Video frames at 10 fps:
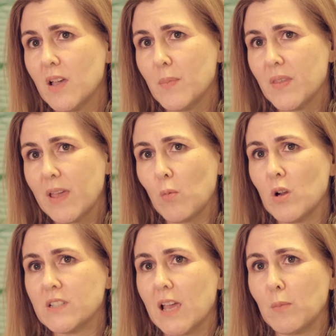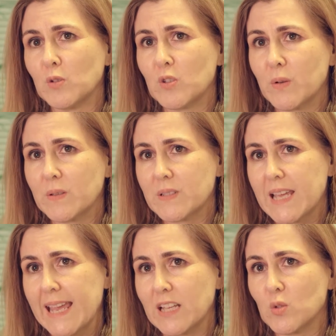but they weren't able to
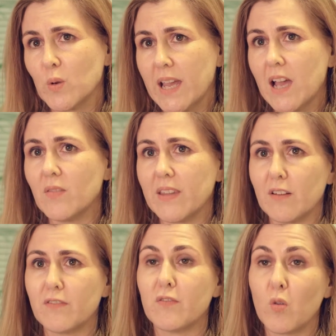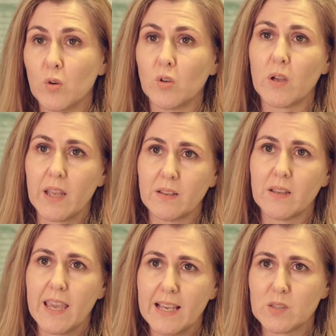take into account that forward-looking
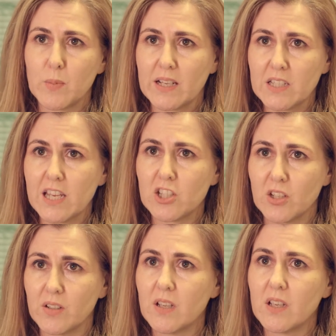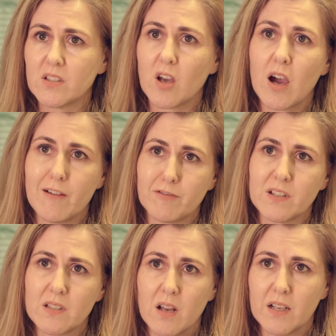expectation. So
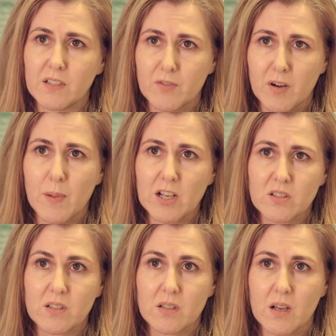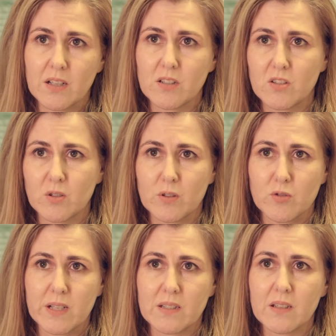IFRS 9 is very much designed to
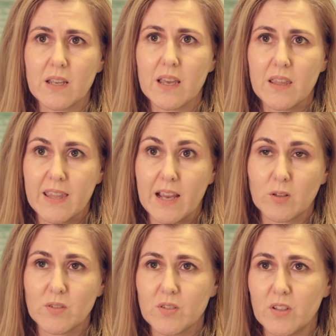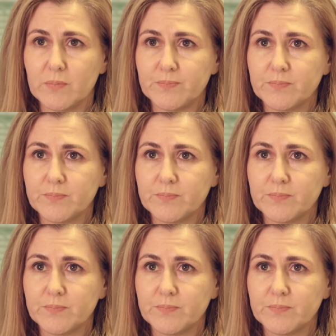address that concern.